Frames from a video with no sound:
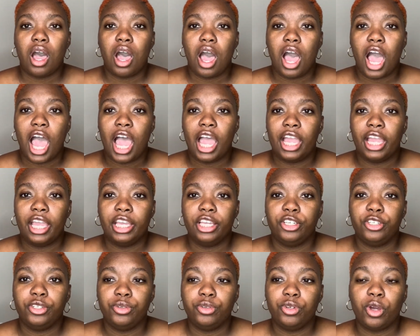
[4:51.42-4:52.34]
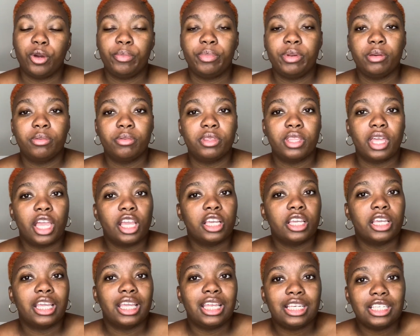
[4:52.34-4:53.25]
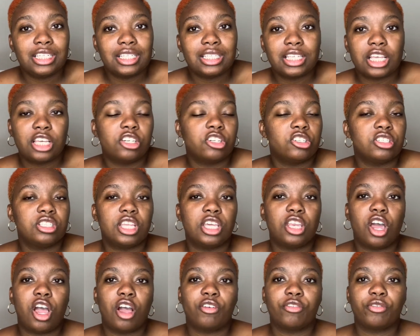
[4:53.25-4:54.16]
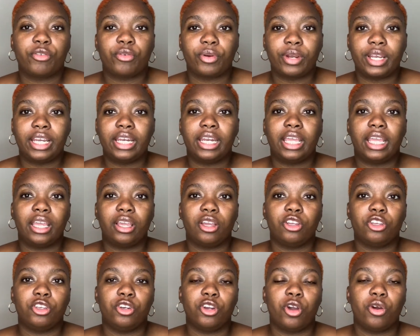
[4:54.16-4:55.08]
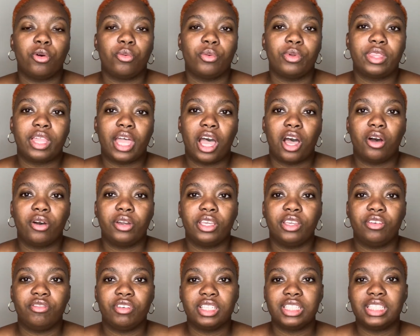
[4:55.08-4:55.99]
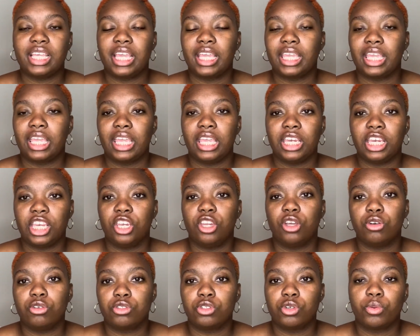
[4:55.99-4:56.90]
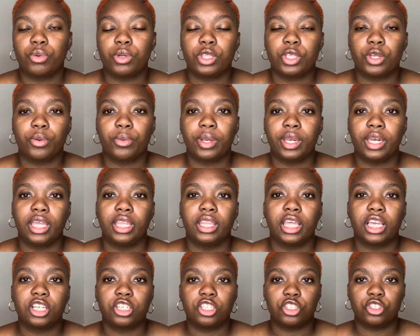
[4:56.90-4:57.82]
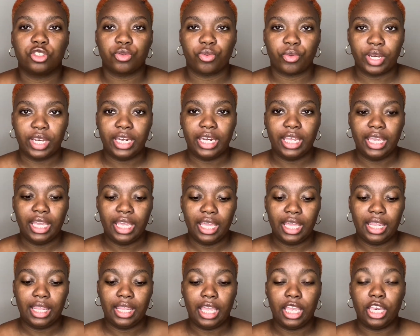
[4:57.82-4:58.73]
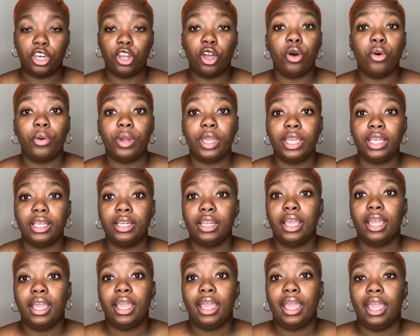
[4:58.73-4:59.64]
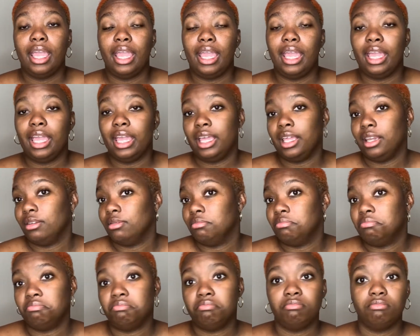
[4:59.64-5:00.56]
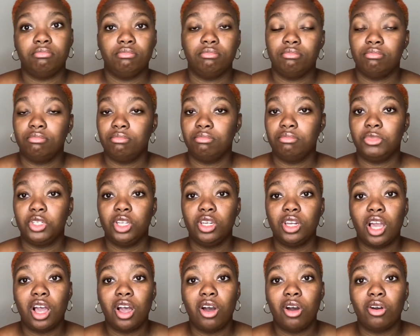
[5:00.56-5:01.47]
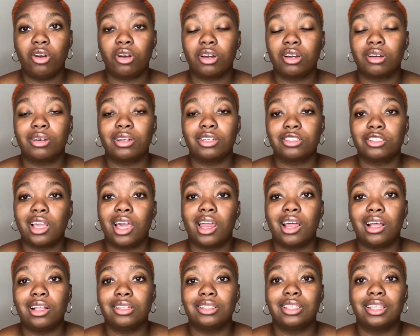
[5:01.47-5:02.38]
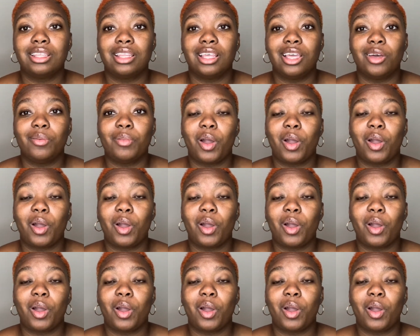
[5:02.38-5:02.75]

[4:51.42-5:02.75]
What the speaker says: I do know people that can just understand off reading, you know, without even taking any notes on what they're reading. They can just read it and they know it. And, you know, shout out to them.